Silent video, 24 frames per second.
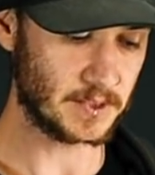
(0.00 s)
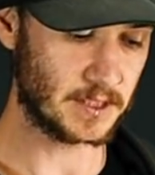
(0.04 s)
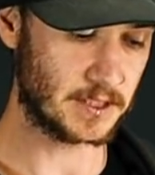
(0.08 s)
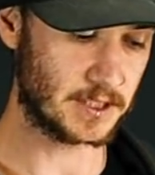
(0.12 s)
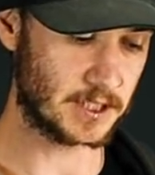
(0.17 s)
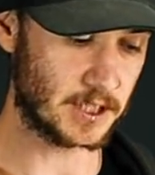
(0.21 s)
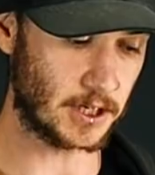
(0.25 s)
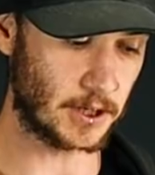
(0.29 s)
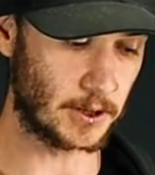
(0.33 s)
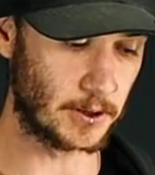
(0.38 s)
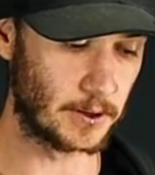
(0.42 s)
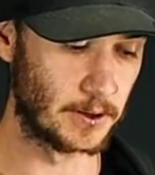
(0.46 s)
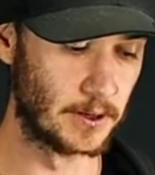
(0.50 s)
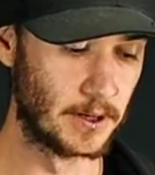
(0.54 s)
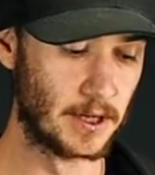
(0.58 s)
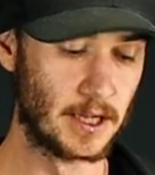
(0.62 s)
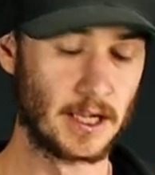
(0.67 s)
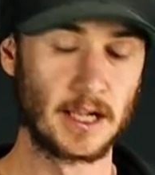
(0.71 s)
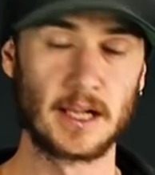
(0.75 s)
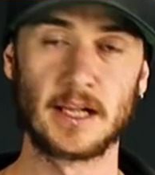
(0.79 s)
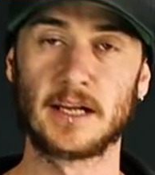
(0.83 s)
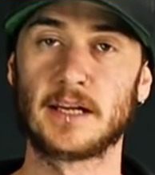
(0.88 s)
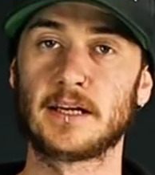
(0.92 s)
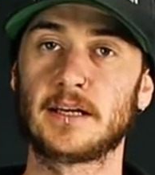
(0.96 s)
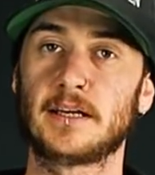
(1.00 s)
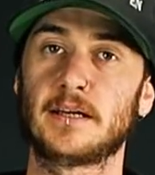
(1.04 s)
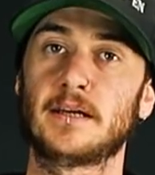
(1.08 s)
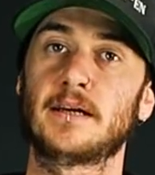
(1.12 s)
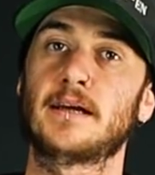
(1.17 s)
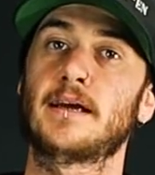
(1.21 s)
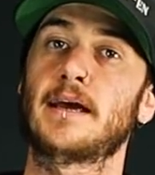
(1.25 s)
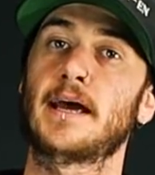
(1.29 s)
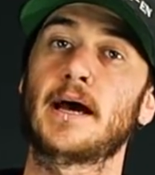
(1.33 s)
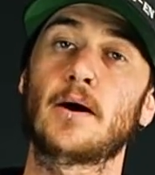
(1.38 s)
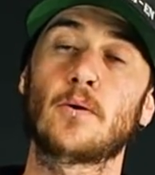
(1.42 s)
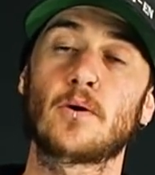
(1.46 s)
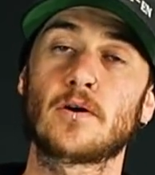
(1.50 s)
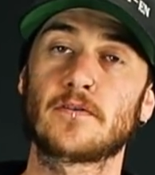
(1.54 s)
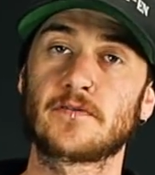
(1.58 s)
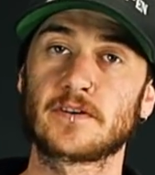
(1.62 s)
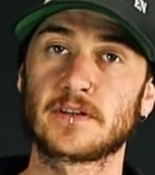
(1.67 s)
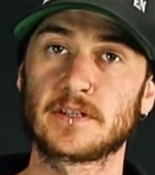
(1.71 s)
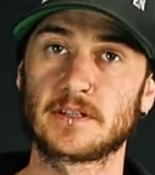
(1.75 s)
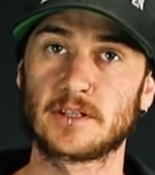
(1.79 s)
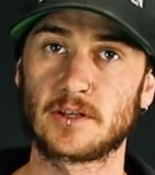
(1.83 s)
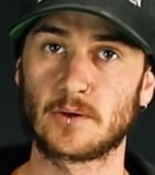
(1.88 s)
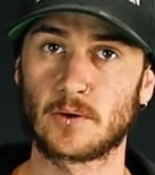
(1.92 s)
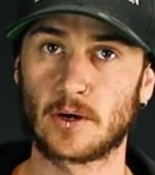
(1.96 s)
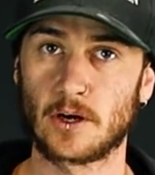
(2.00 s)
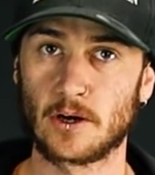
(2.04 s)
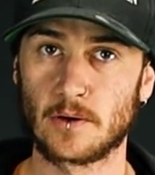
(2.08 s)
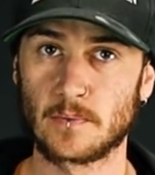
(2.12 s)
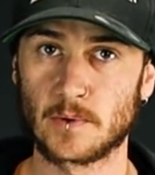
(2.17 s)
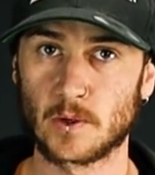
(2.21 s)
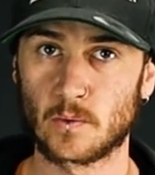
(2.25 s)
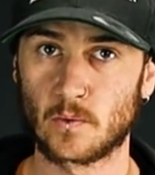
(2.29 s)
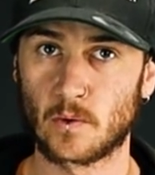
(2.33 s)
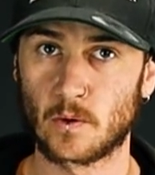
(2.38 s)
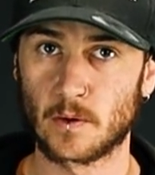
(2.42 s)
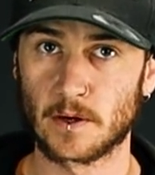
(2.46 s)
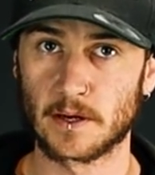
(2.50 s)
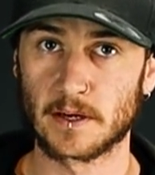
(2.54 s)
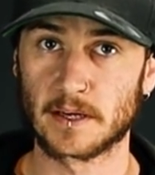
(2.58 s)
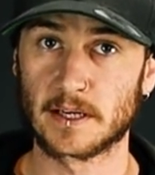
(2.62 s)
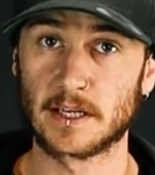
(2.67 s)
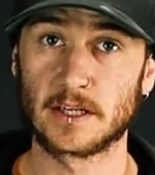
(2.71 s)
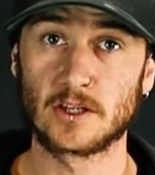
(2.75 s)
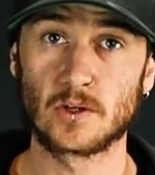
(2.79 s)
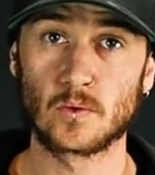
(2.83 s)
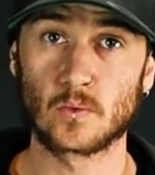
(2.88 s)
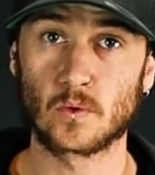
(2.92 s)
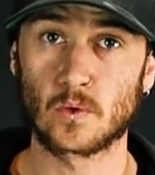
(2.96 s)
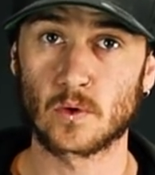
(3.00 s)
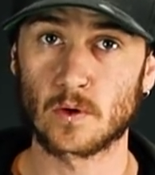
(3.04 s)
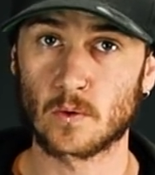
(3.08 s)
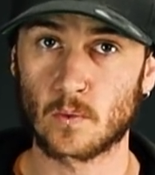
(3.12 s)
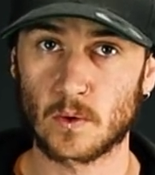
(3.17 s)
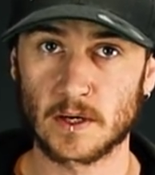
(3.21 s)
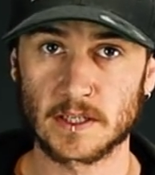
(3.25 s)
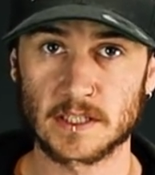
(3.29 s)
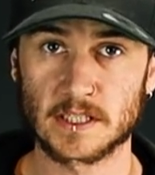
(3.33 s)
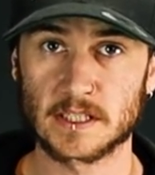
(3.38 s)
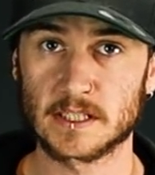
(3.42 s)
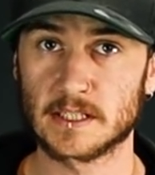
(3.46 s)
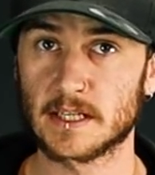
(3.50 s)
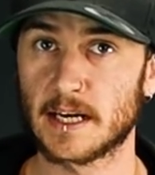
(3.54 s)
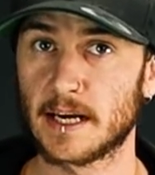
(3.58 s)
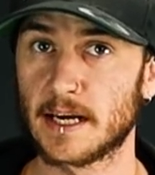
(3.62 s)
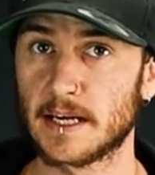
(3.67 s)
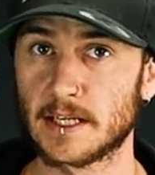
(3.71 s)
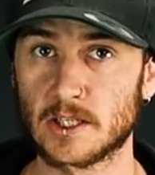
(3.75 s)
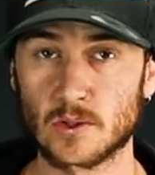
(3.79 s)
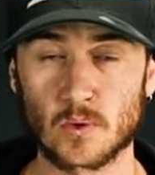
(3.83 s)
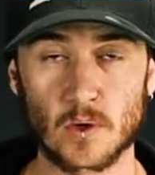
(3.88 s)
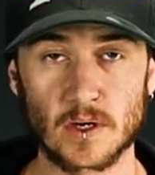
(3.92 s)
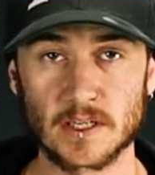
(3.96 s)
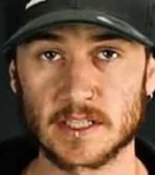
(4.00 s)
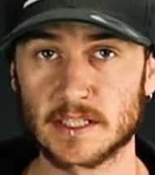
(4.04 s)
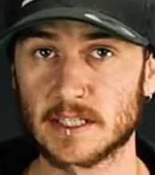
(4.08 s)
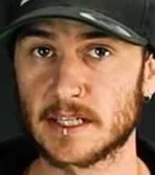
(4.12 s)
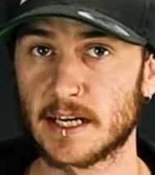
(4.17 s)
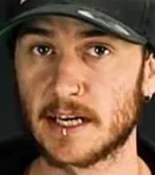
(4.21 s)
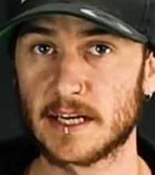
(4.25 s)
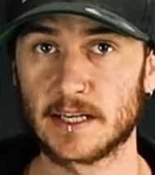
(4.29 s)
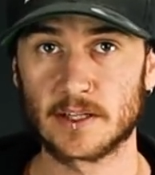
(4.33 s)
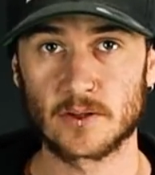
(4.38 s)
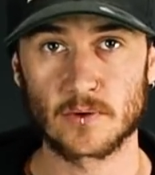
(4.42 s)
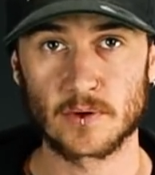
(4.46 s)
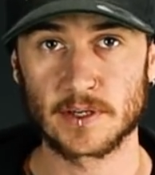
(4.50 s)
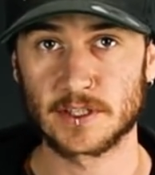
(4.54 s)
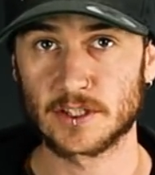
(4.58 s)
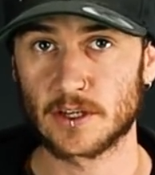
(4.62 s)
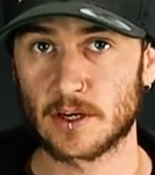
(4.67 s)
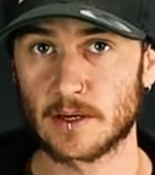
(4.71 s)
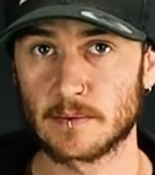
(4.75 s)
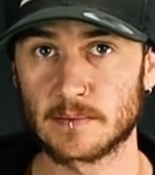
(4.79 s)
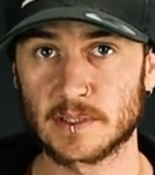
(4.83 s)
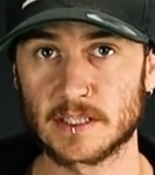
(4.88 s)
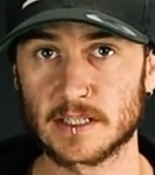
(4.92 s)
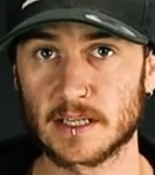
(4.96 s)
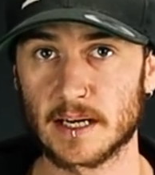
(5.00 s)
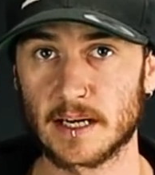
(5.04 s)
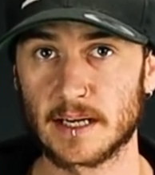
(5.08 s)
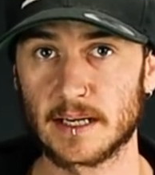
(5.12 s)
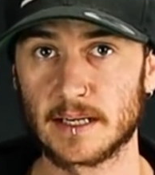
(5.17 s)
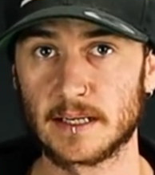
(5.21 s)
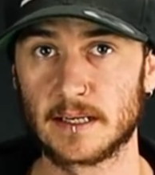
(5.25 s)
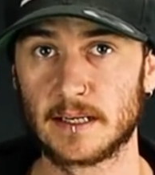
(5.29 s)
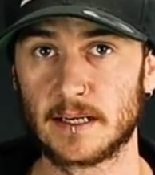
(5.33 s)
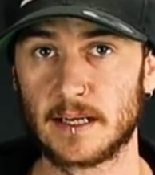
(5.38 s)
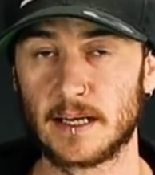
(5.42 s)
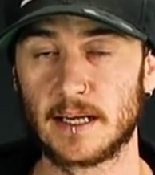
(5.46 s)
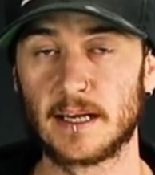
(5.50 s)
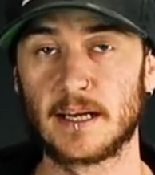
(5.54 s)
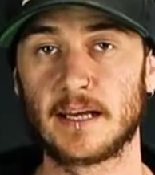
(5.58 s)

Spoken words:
So, how often are you home to water? Can you water once a day, twice a day, 3 times a day?